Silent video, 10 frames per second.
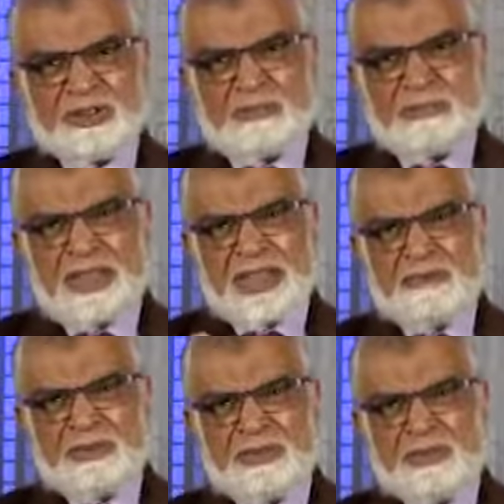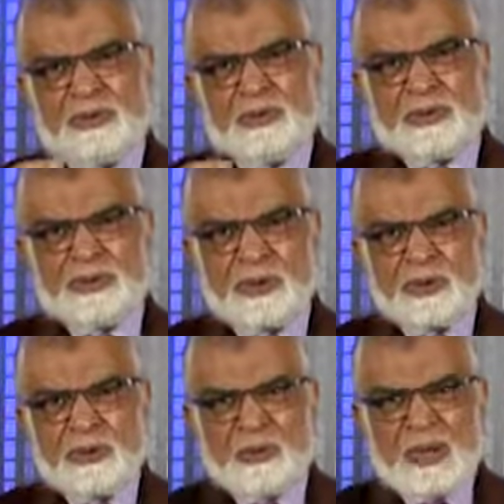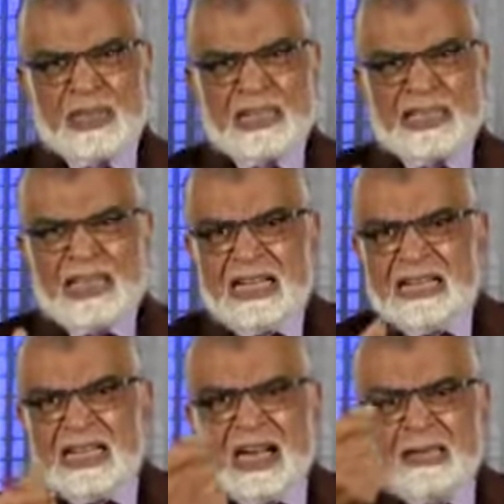be able to do so illa